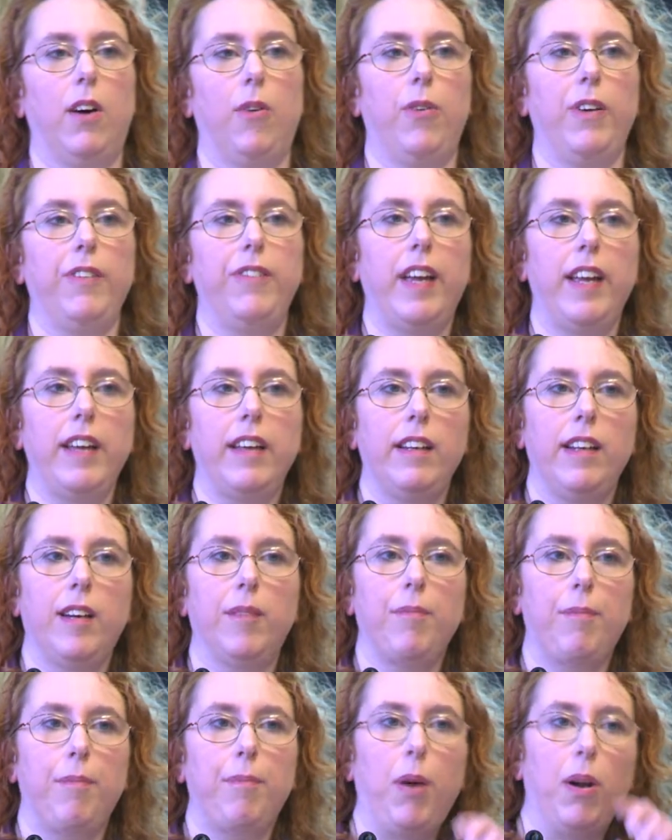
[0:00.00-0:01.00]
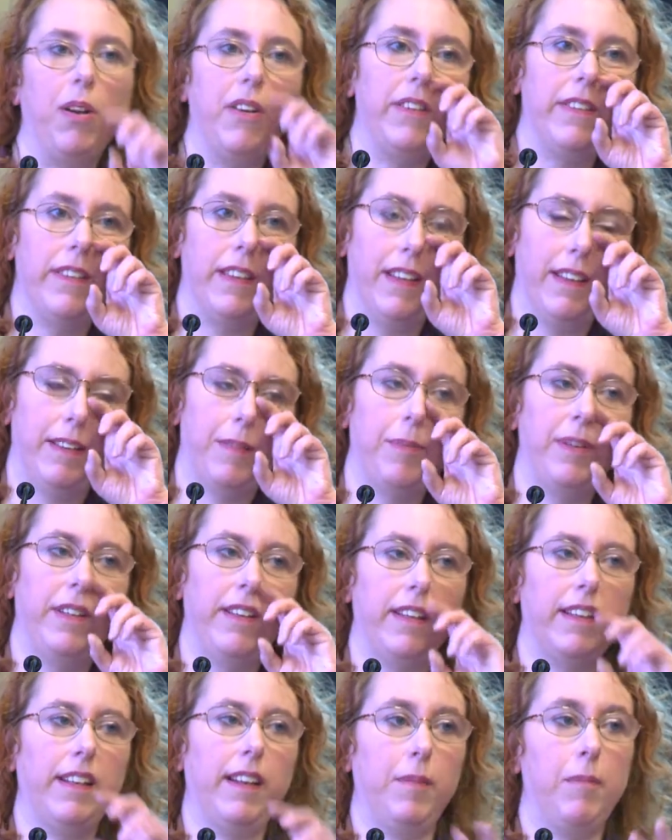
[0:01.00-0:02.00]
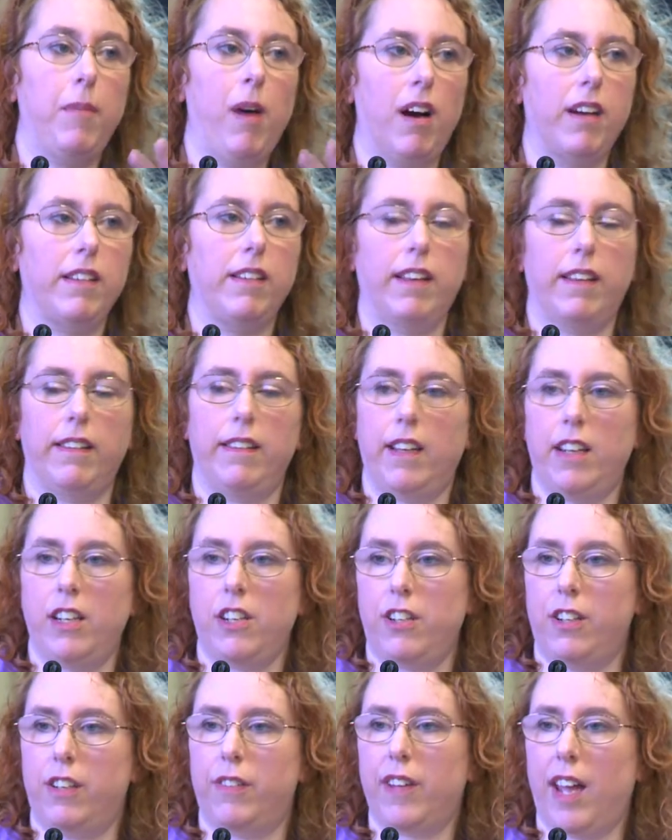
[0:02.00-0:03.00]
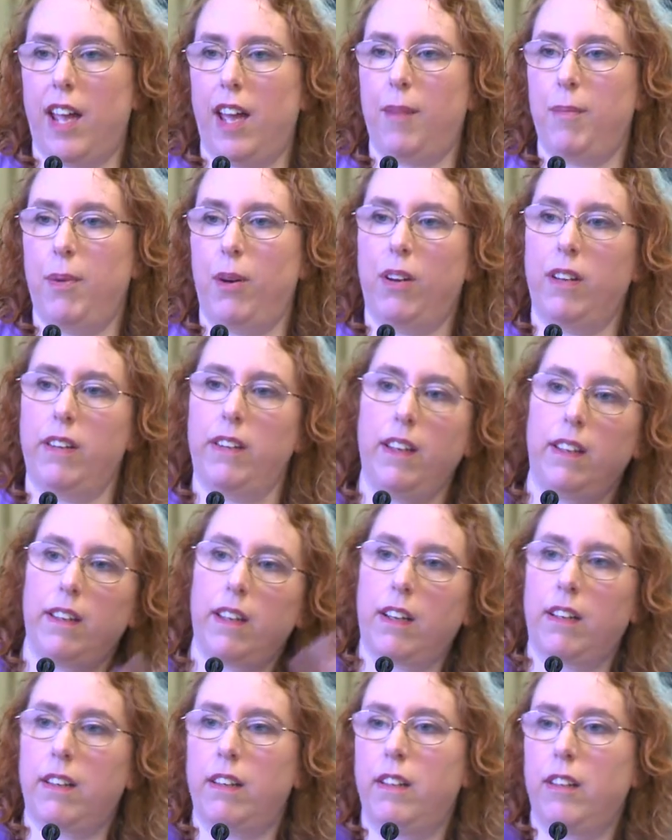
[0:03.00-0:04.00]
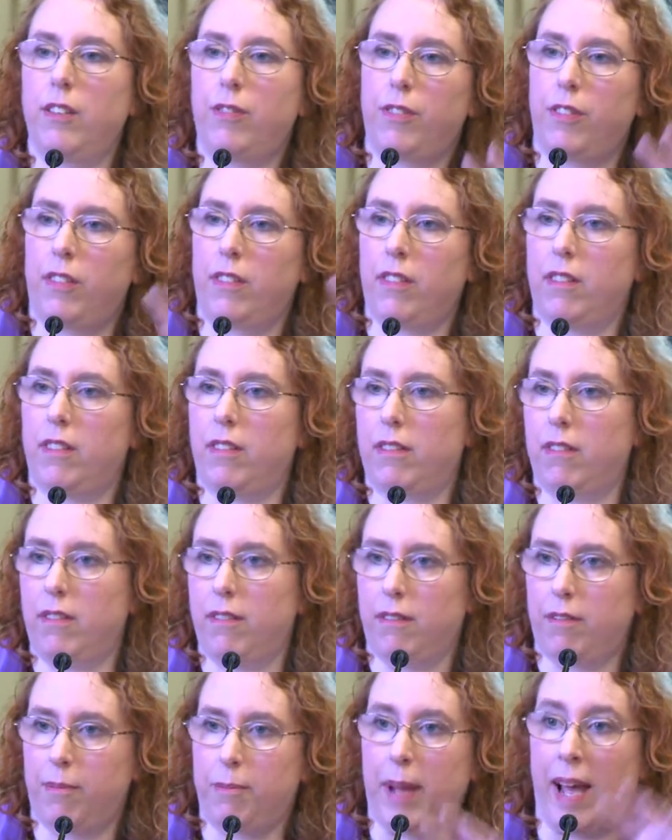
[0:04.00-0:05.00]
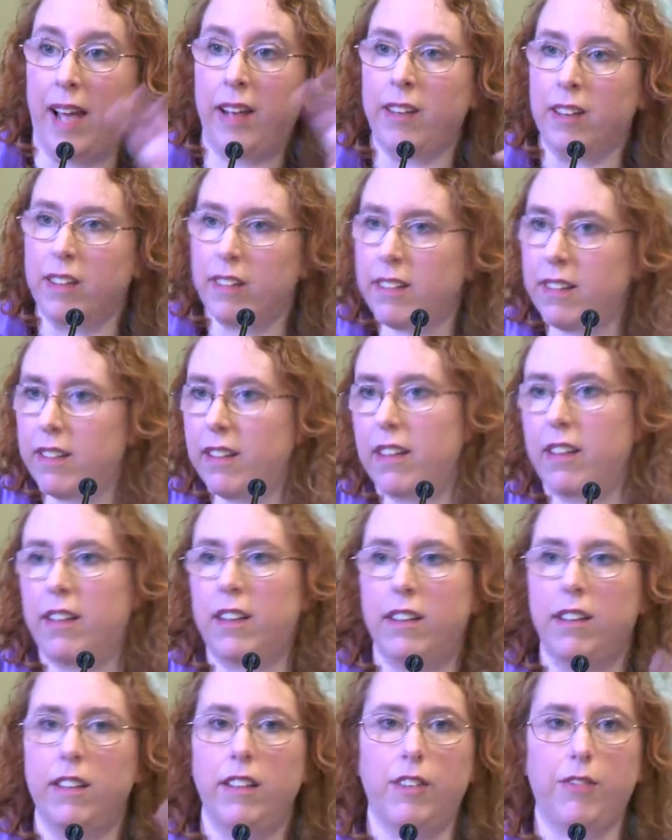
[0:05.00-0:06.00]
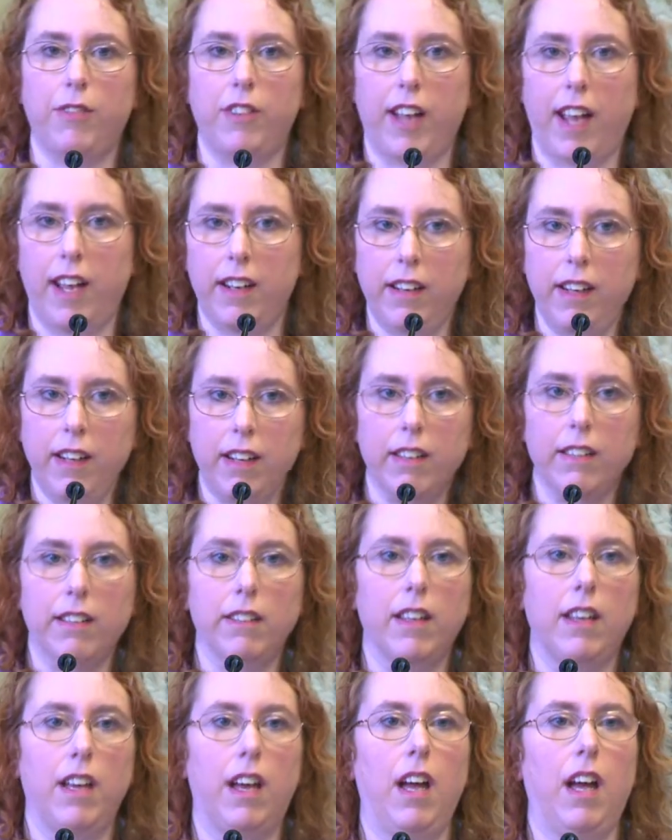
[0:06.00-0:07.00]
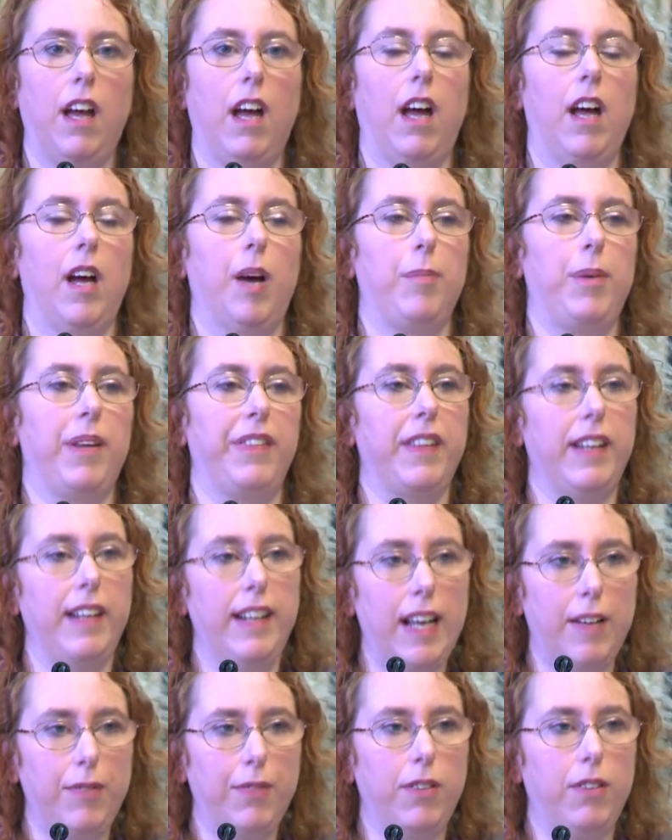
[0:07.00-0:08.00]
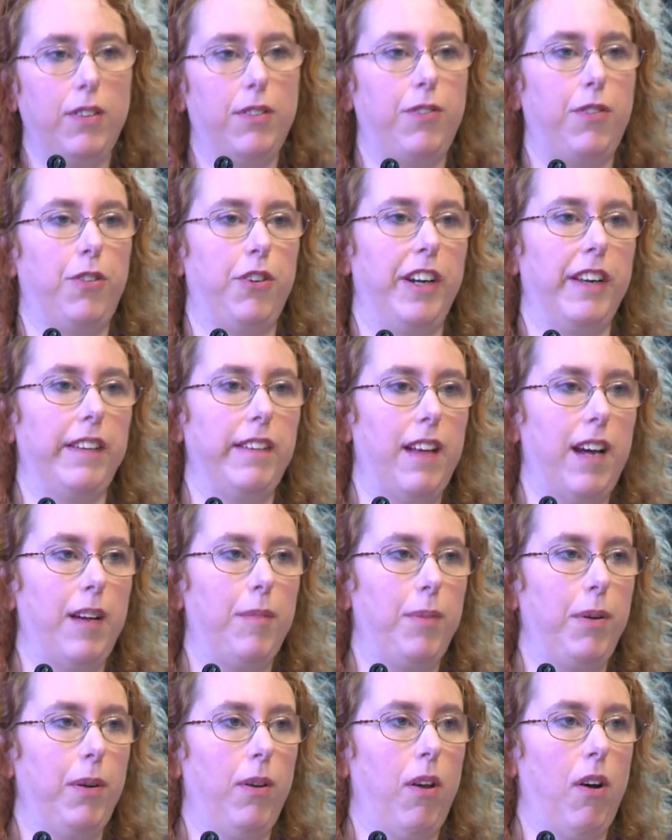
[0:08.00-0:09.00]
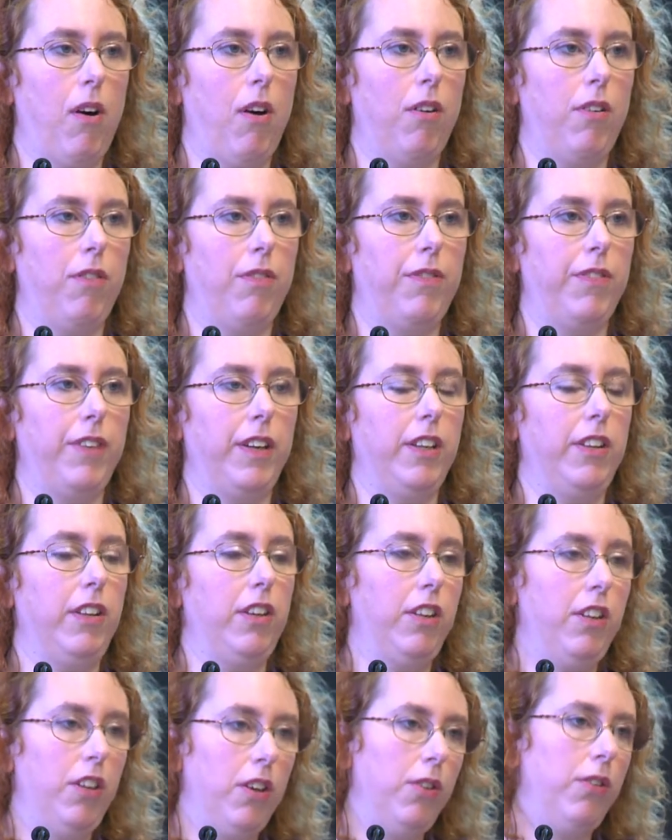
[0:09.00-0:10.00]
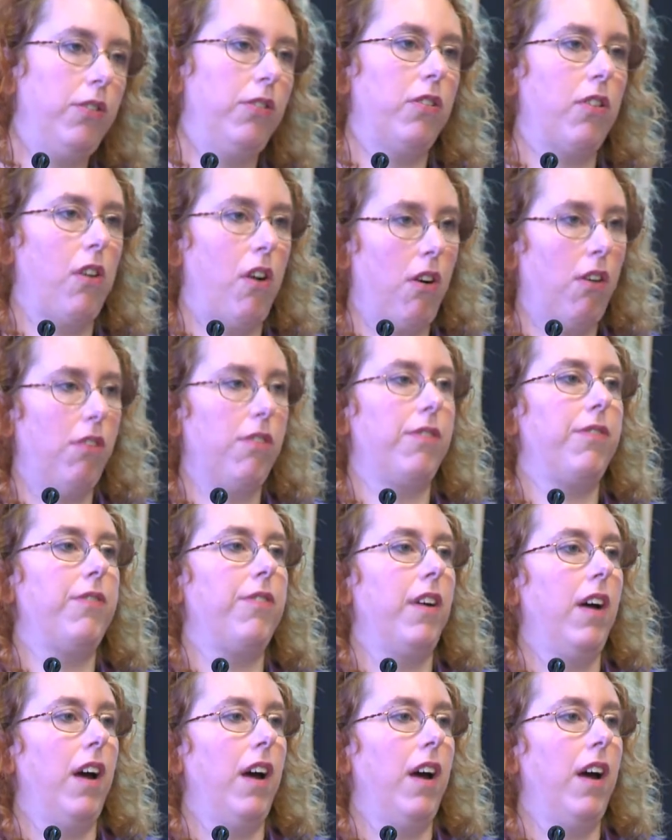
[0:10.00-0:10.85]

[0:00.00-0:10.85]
we've taken up policies, particularly marketisation of care policies, under different banners and under different headings. But the level, for example, of the use of